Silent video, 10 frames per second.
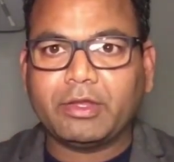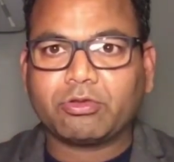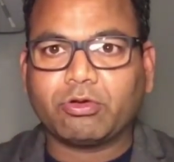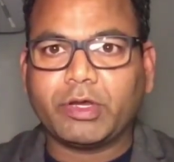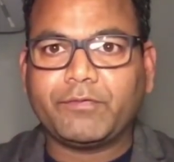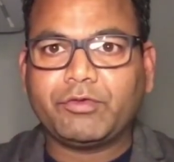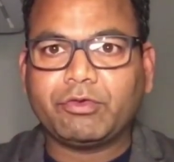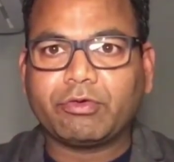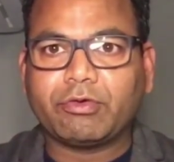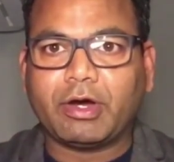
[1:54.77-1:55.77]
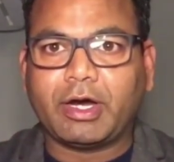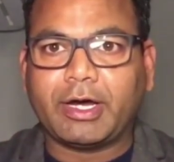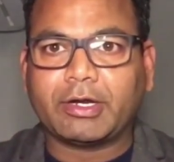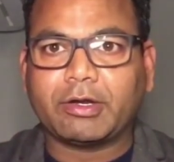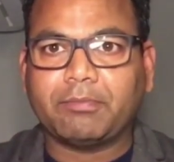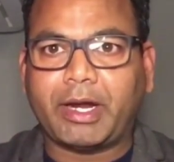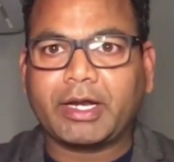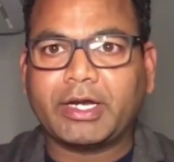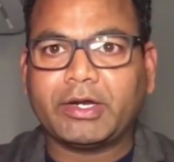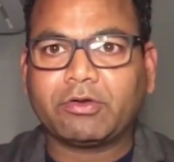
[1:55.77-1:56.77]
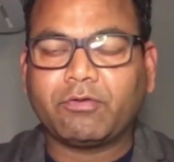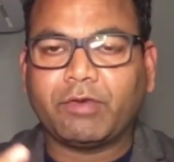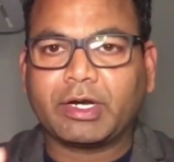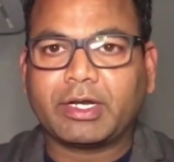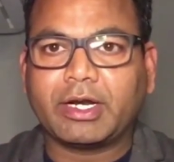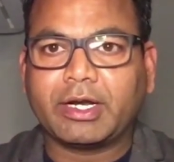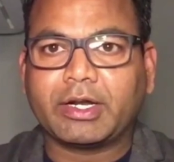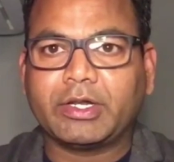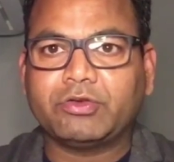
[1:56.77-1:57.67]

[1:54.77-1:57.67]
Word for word: So if you are migrating to one country,